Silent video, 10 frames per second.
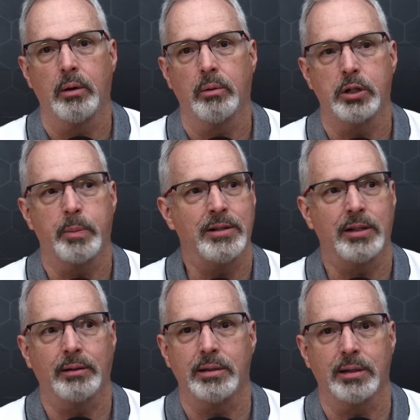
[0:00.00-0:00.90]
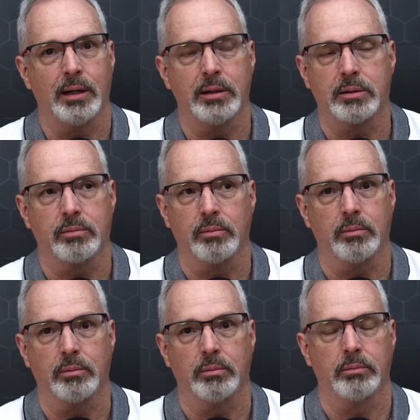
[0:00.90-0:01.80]
which basically says,
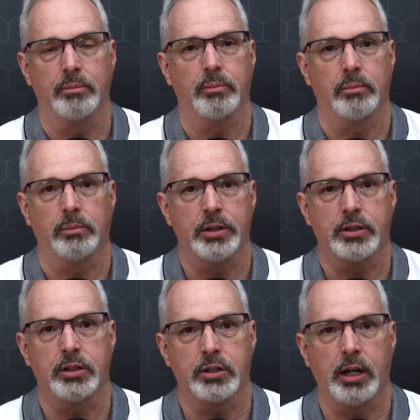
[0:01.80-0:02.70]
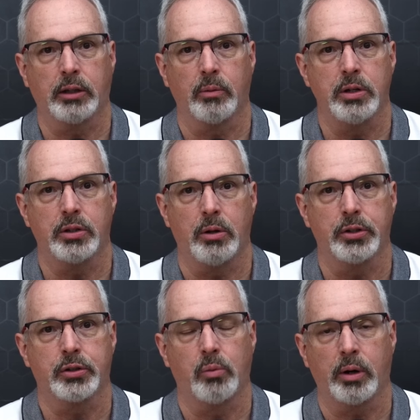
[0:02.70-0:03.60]
let's just get the
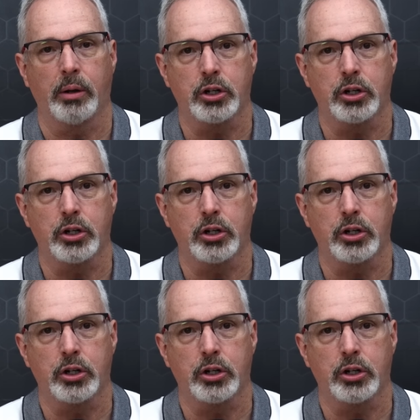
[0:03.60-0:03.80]
results. What are the